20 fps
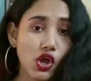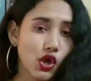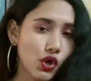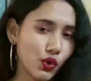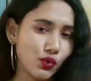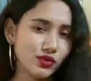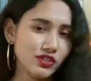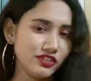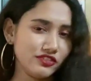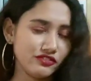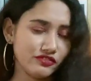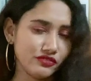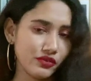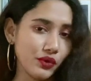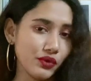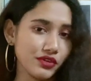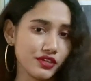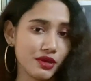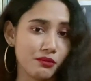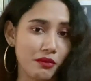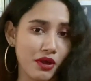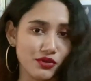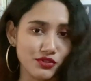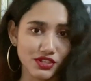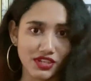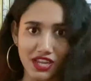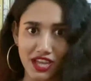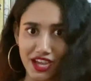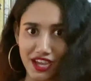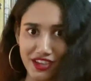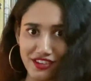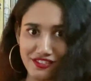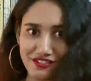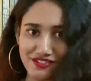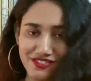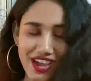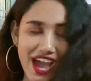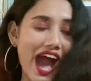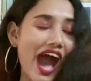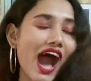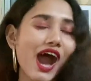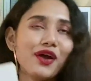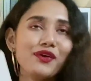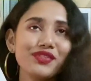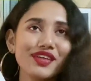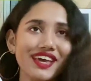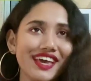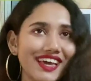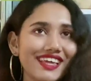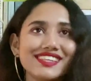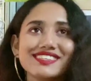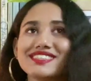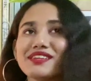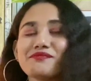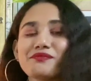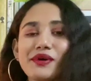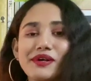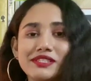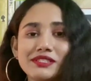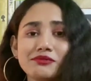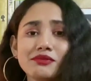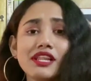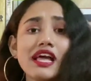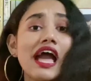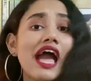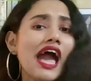Only 4 come out alive. How the hell is that possible?